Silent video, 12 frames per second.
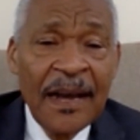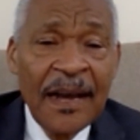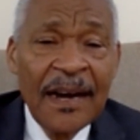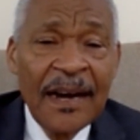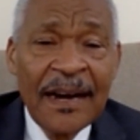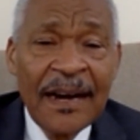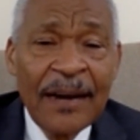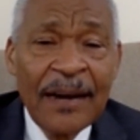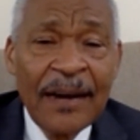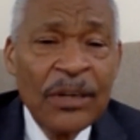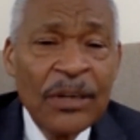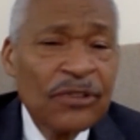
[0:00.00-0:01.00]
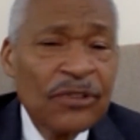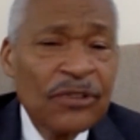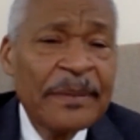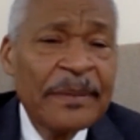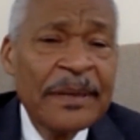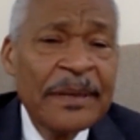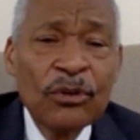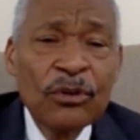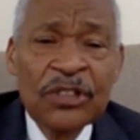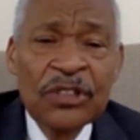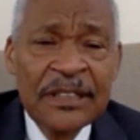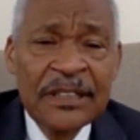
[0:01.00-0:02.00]
I won't describe the emotion
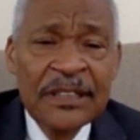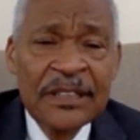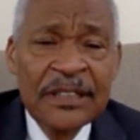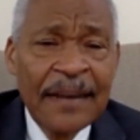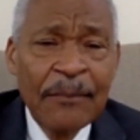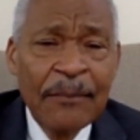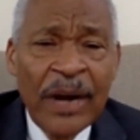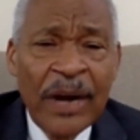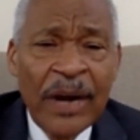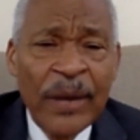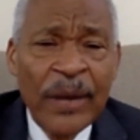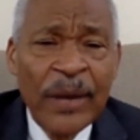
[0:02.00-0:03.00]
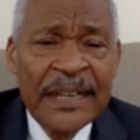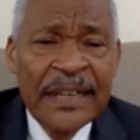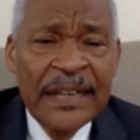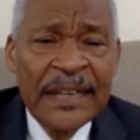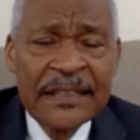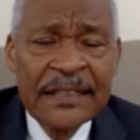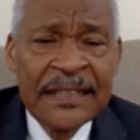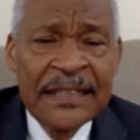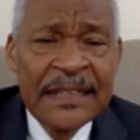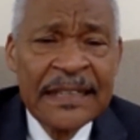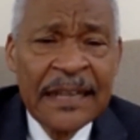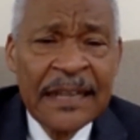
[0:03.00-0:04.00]
that morning sitting in that
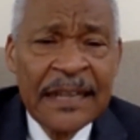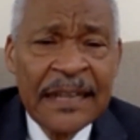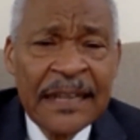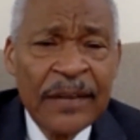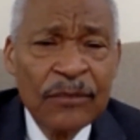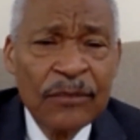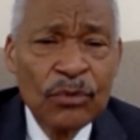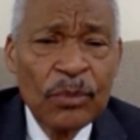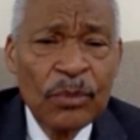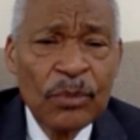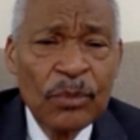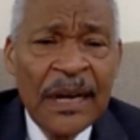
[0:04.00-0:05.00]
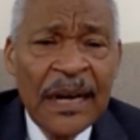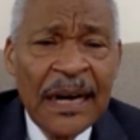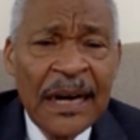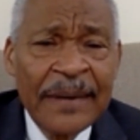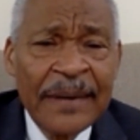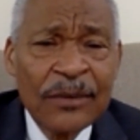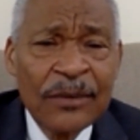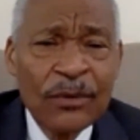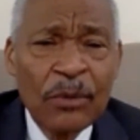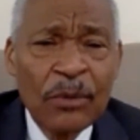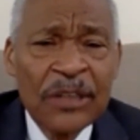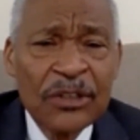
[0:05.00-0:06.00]
waiting room at the Old
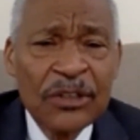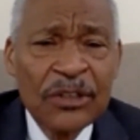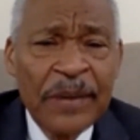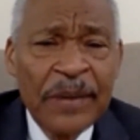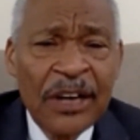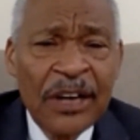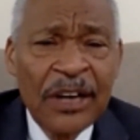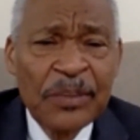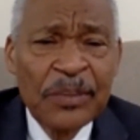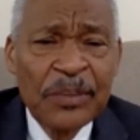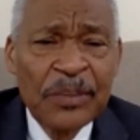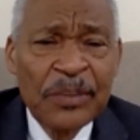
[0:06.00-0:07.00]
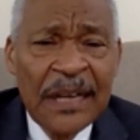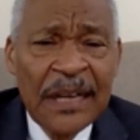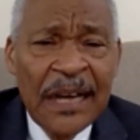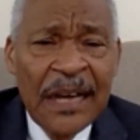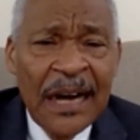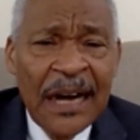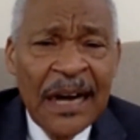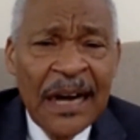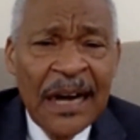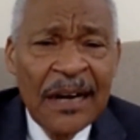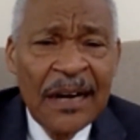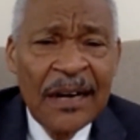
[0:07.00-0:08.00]
Montego Bay Hospital,
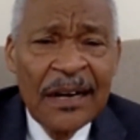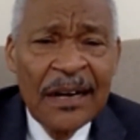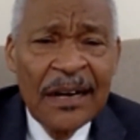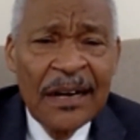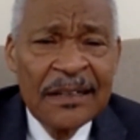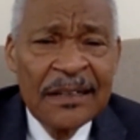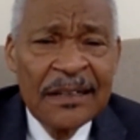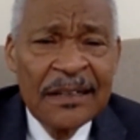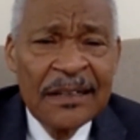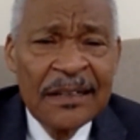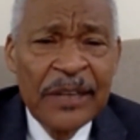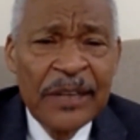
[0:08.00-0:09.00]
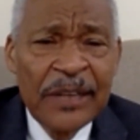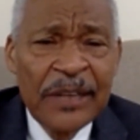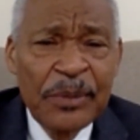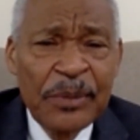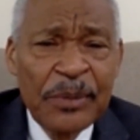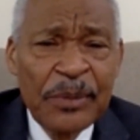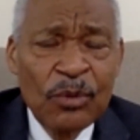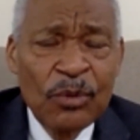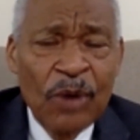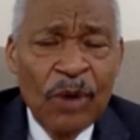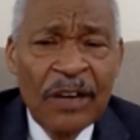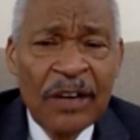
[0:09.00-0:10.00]
in this place where people would walk across the
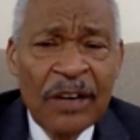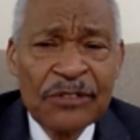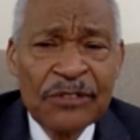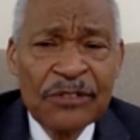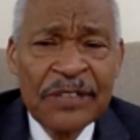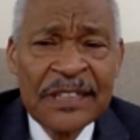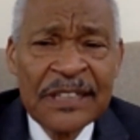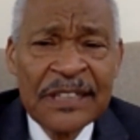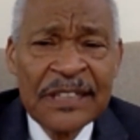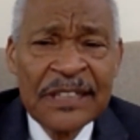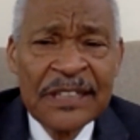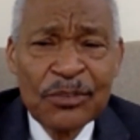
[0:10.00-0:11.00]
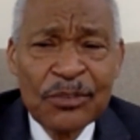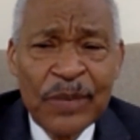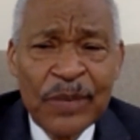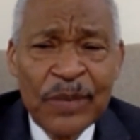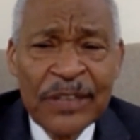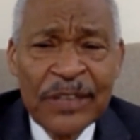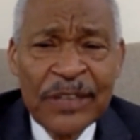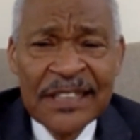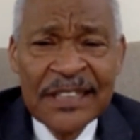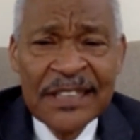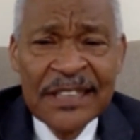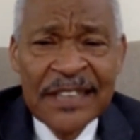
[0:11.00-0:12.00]
street and see me sitting to wait to see a
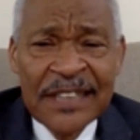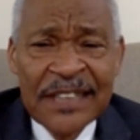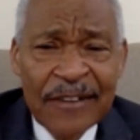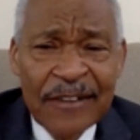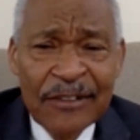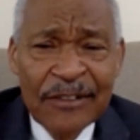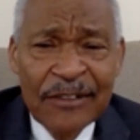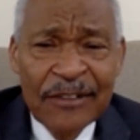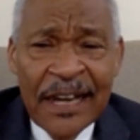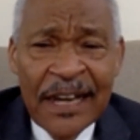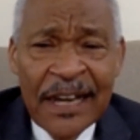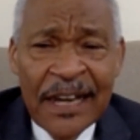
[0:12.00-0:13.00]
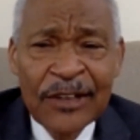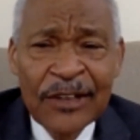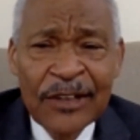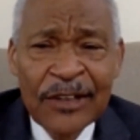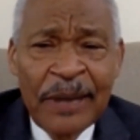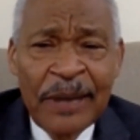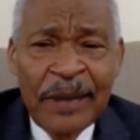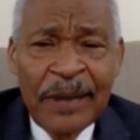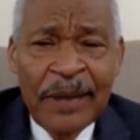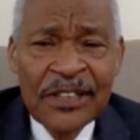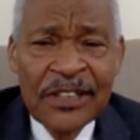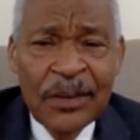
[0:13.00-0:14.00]
psychiatrist. I turned my face the other way because
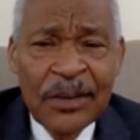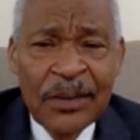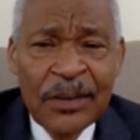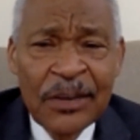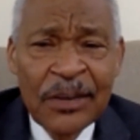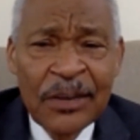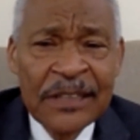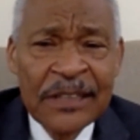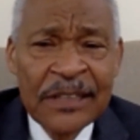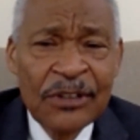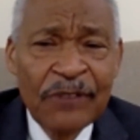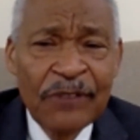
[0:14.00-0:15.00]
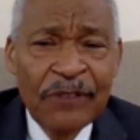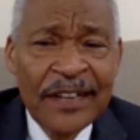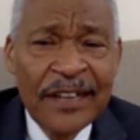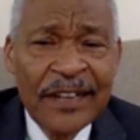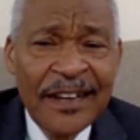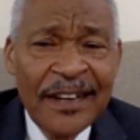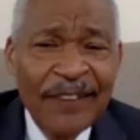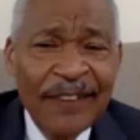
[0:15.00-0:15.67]
I was so afraid of being seen.